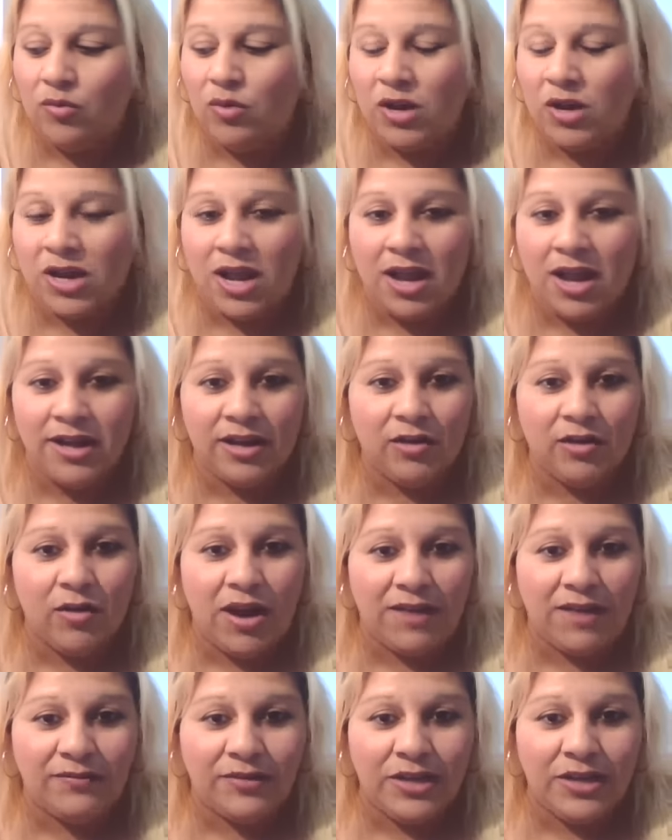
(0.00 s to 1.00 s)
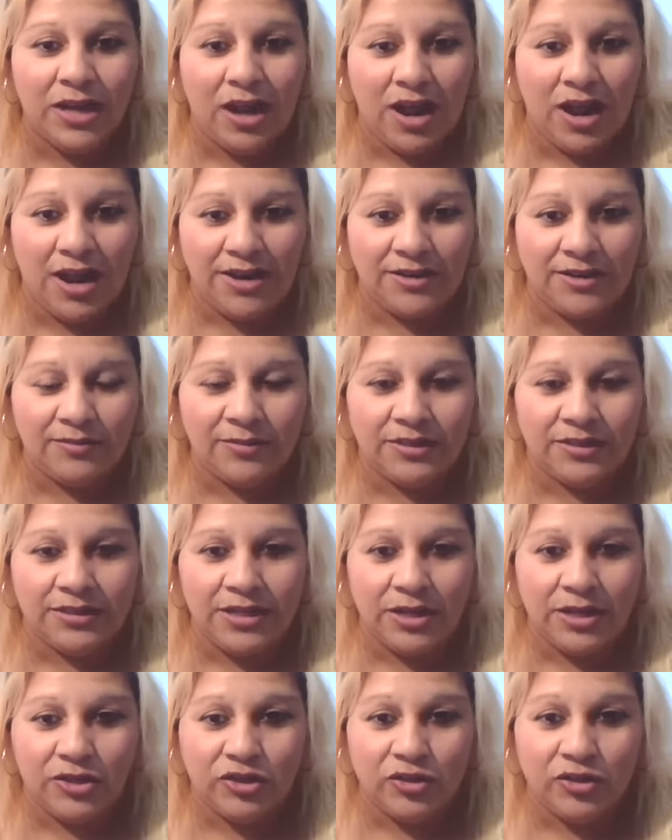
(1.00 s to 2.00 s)
what kind of crafty items
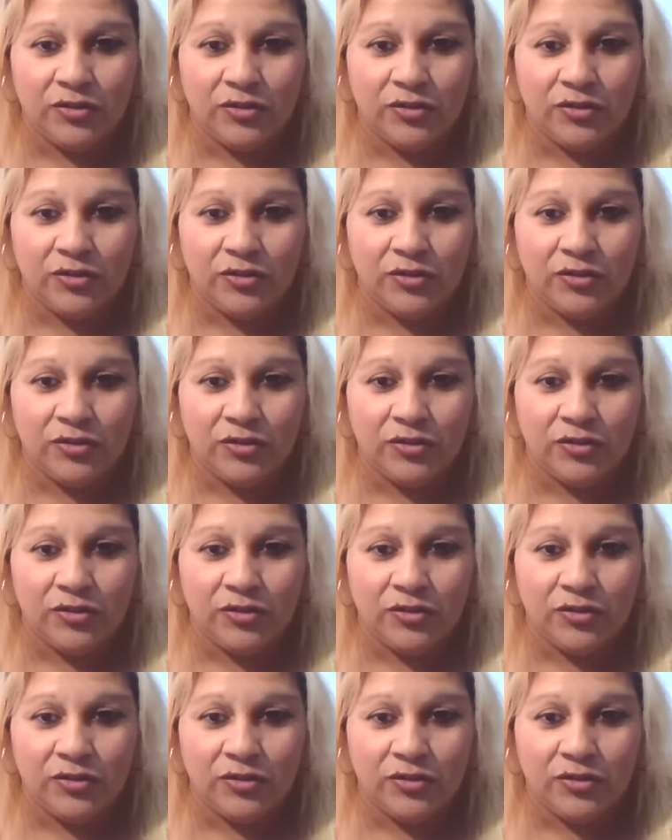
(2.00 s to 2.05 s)
that